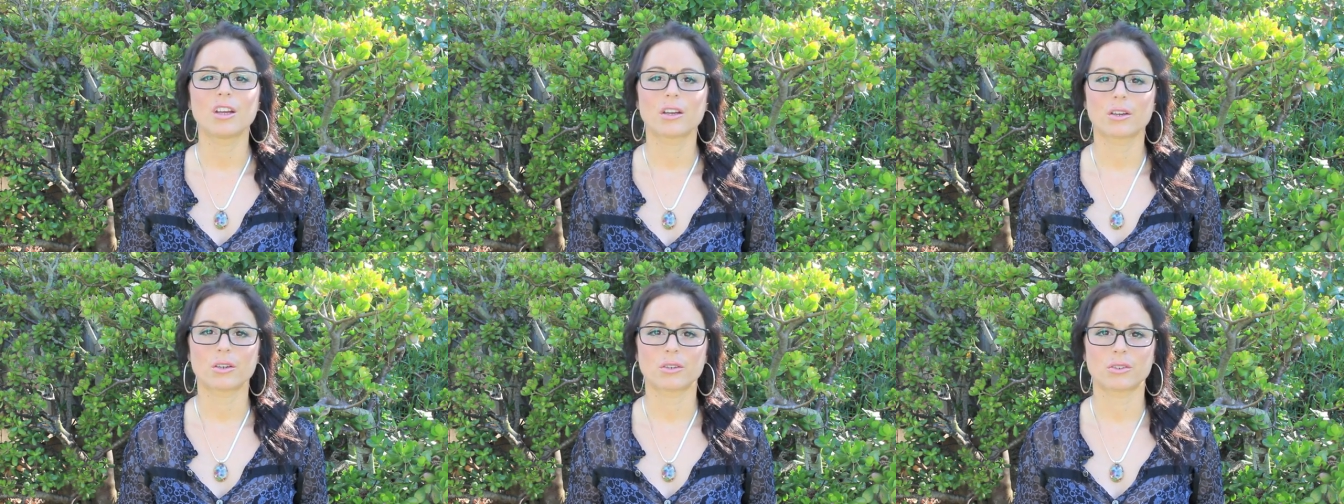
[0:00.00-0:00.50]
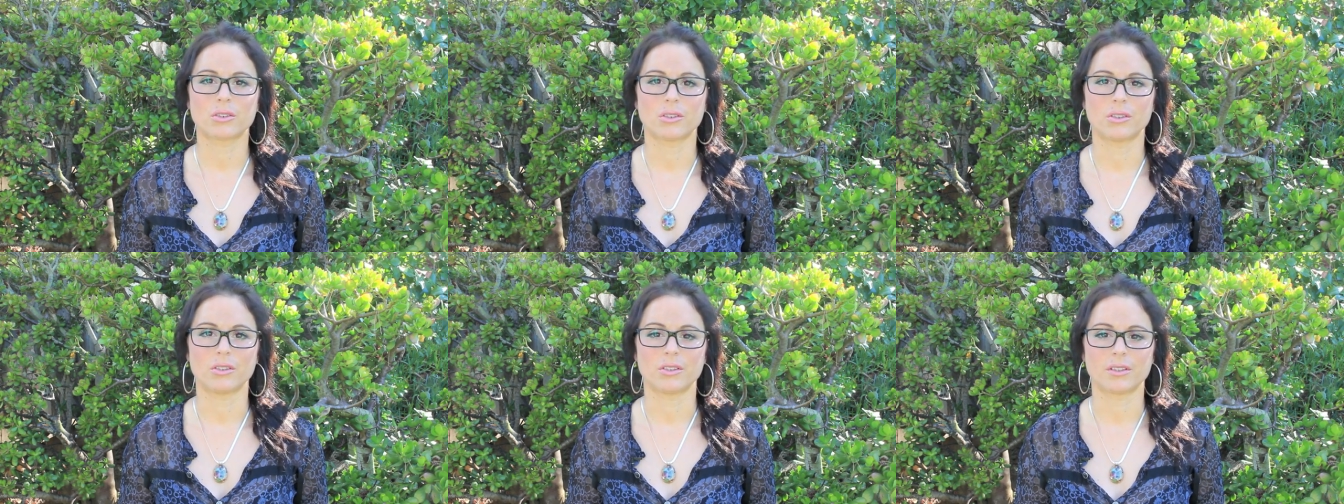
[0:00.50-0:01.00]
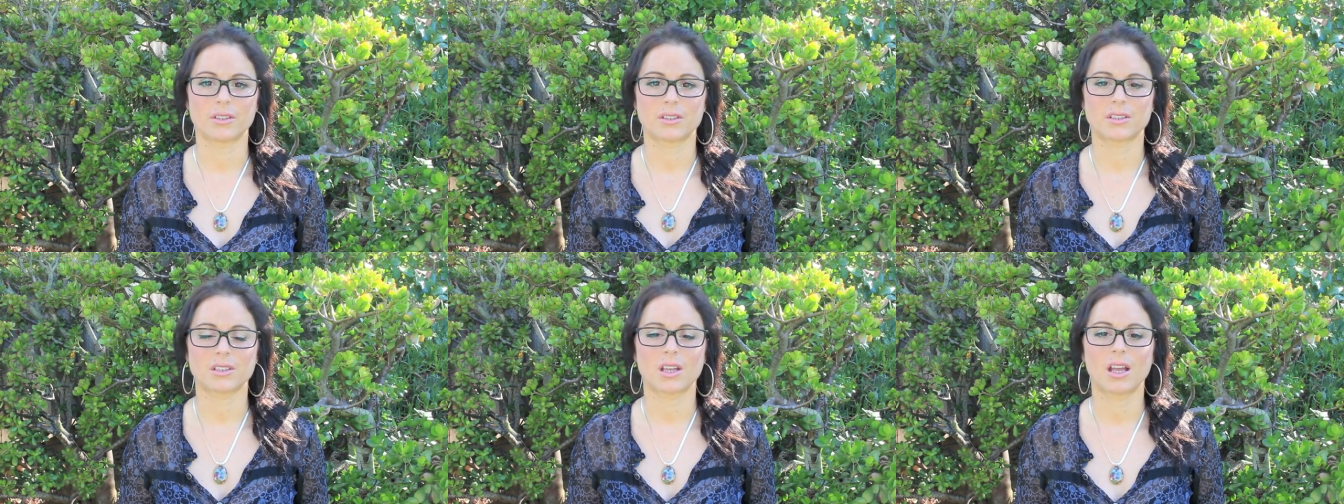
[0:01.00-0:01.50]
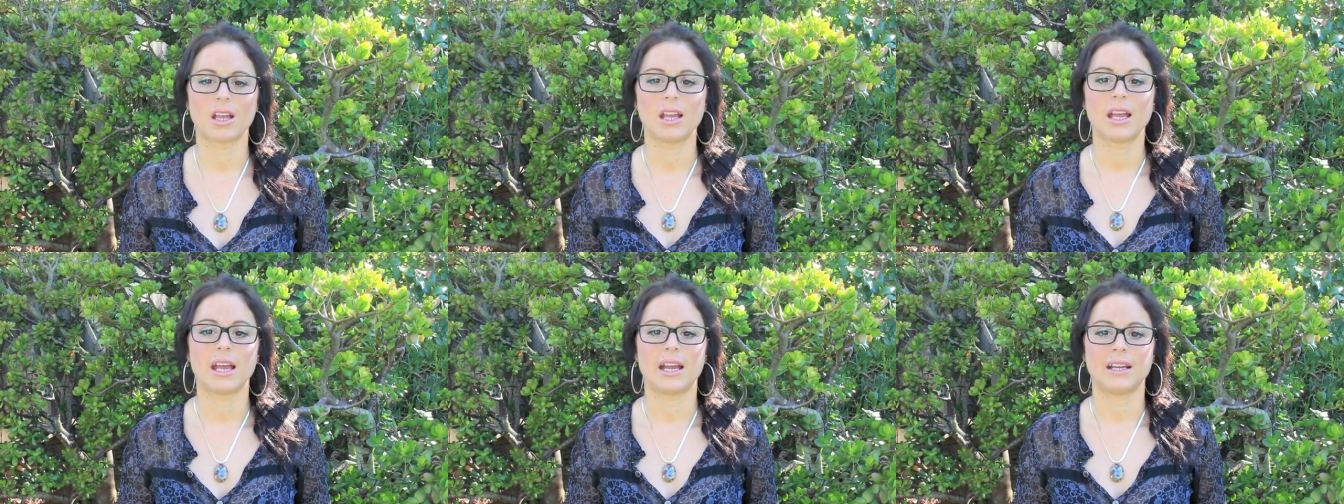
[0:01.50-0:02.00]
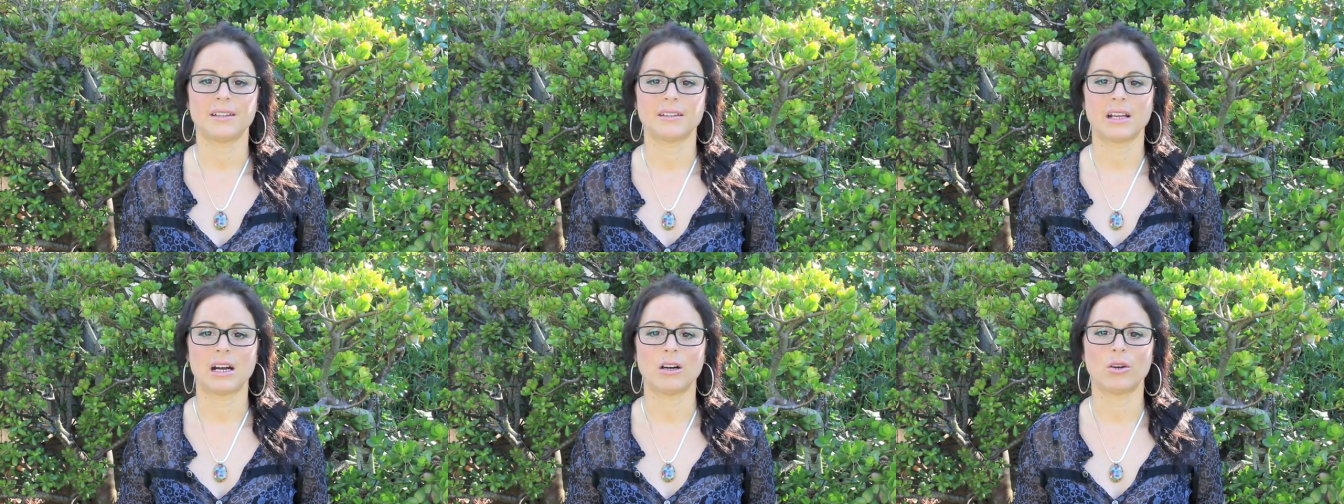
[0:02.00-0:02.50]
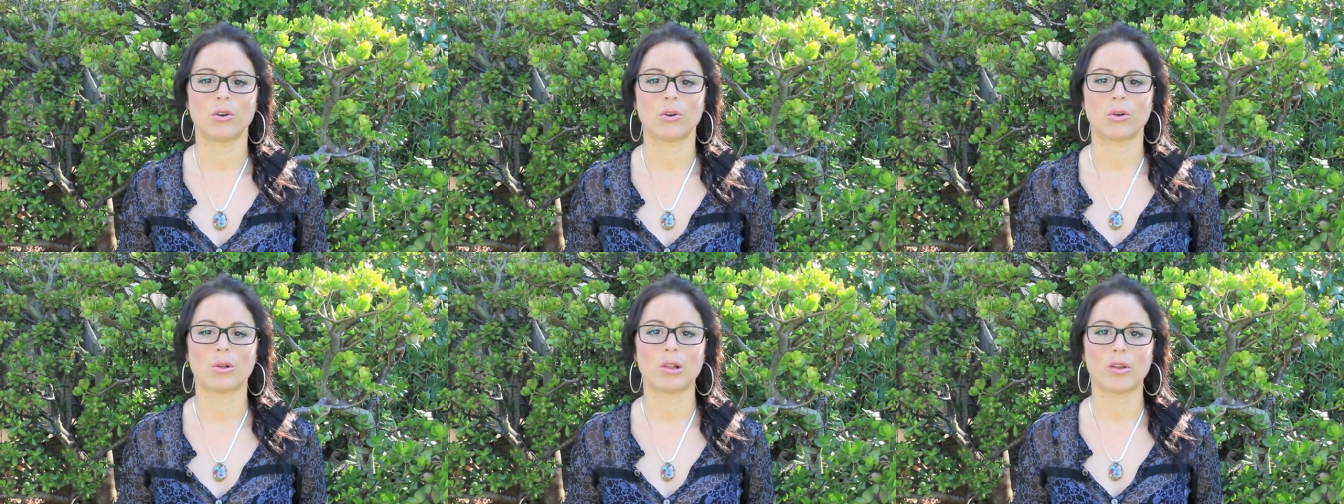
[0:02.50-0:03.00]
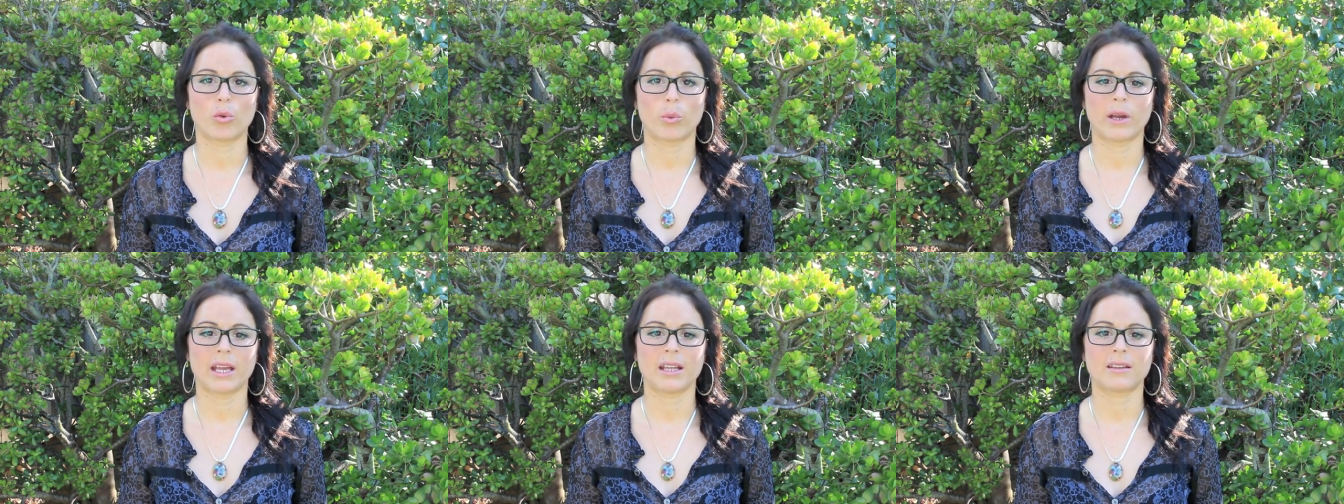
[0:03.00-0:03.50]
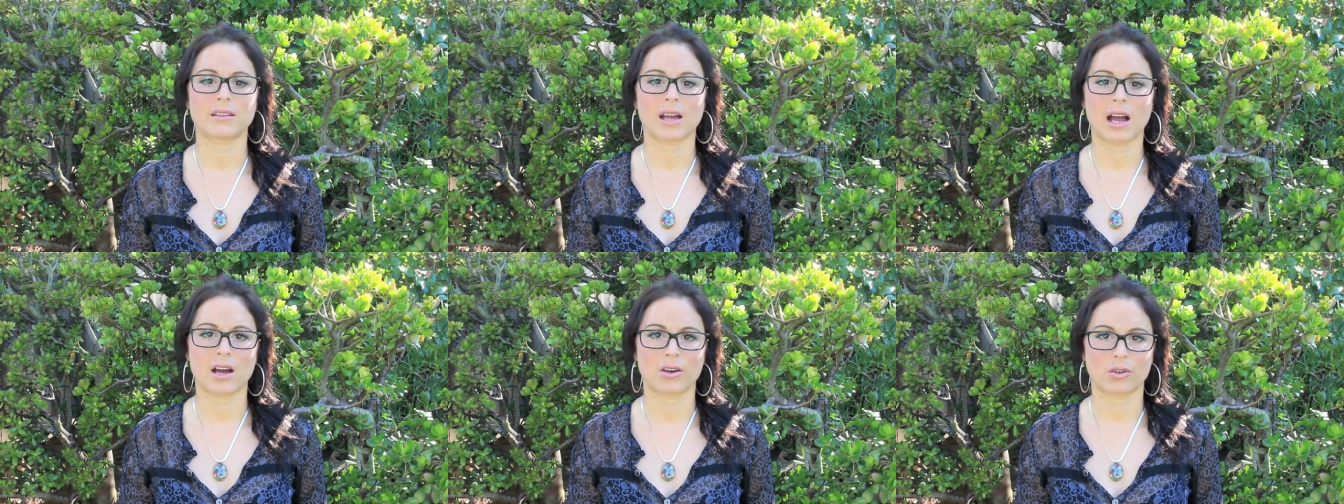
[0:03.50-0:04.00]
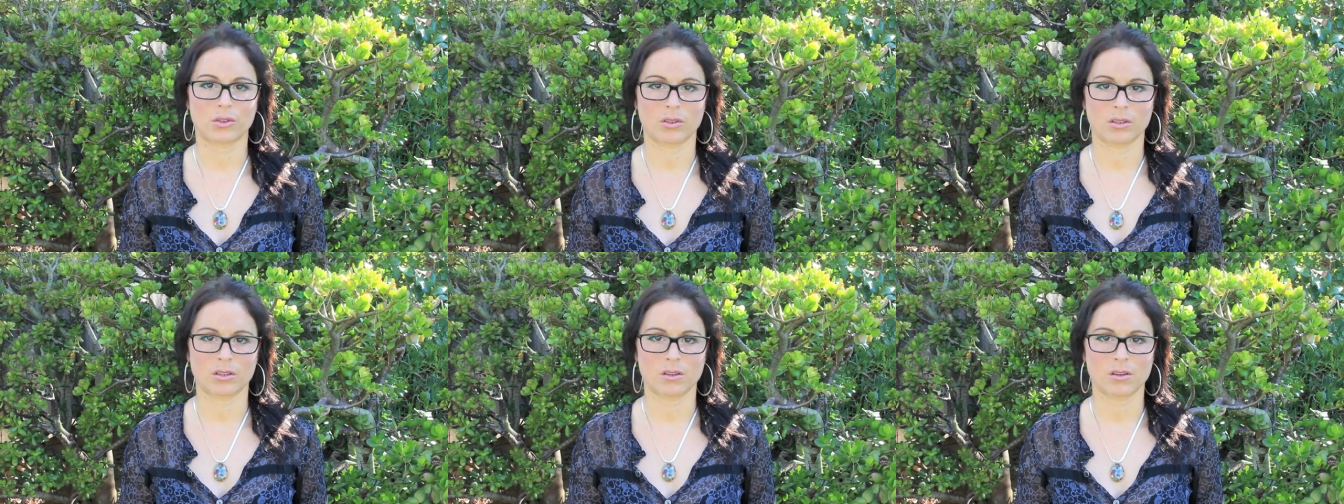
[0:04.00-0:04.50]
Good. And now all the way down,